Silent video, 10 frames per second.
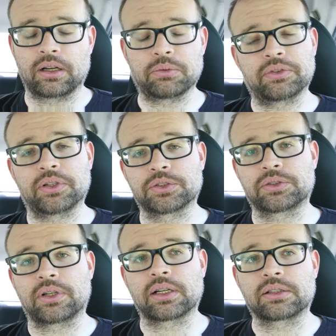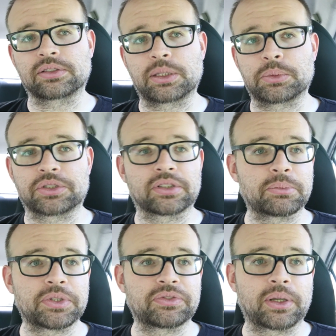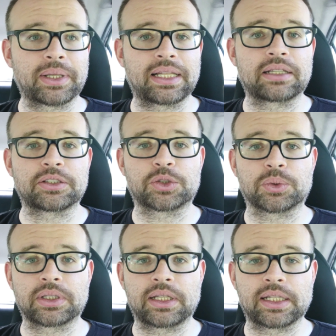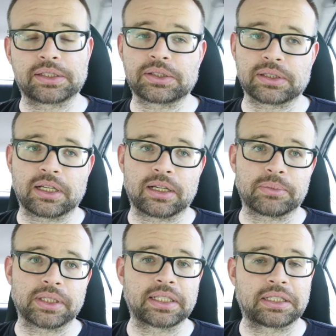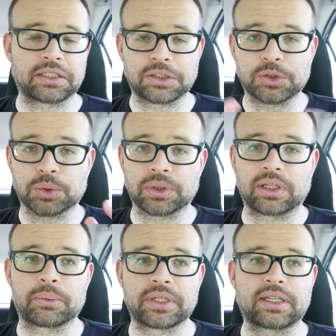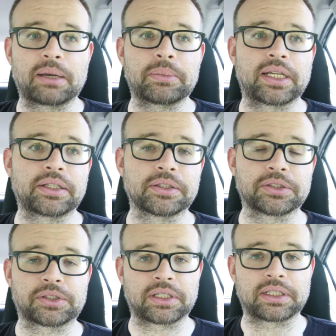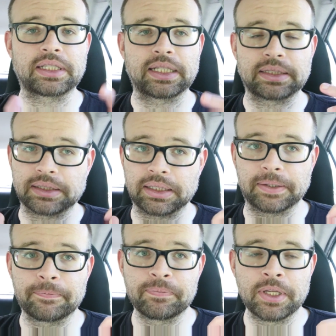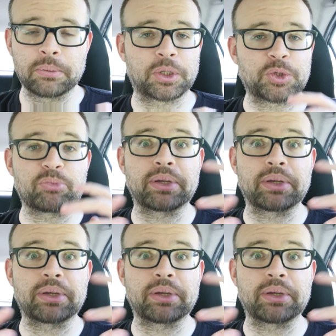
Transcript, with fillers: of The Falls Chronicles. And we're still going to be following a lot of these storylines. The Lincoln Kid storyline with Kem and Edgar is going to get much